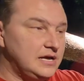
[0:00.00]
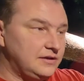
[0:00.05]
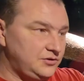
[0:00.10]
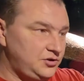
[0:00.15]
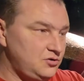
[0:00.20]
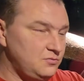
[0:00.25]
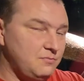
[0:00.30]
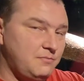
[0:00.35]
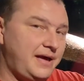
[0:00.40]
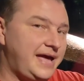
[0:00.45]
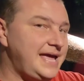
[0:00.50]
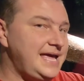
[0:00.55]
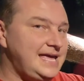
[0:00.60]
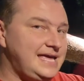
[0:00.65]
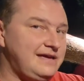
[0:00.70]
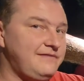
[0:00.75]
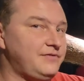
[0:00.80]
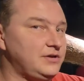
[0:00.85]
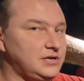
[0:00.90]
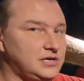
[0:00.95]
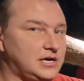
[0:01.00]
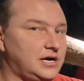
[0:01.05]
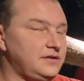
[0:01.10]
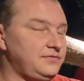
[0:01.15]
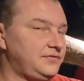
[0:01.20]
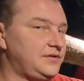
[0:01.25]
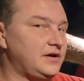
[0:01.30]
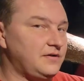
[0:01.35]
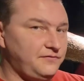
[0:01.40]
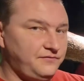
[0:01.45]
you may even
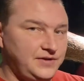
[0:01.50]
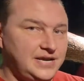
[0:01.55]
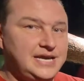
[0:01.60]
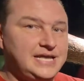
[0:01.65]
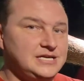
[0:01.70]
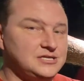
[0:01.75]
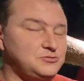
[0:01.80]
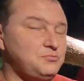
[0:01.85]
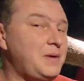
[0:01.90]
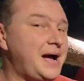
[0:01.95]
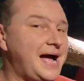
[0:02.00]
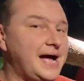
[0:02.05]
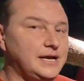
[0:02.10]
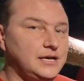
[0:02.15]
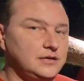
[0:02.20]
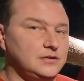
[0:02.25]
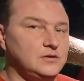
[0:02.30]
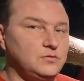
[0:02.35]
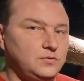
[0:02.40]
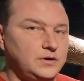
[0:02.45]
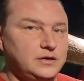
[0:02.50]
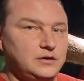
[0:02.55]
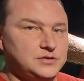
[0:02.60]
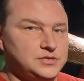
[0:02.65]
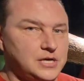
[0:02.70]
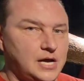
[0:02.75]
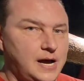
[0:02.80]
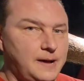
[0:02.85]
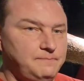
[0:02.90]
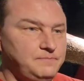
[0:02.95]
cut their feedings back in the
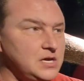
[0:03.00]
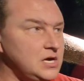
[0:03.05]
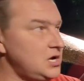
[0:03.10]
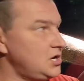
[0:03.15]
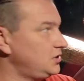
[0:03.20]
wintertime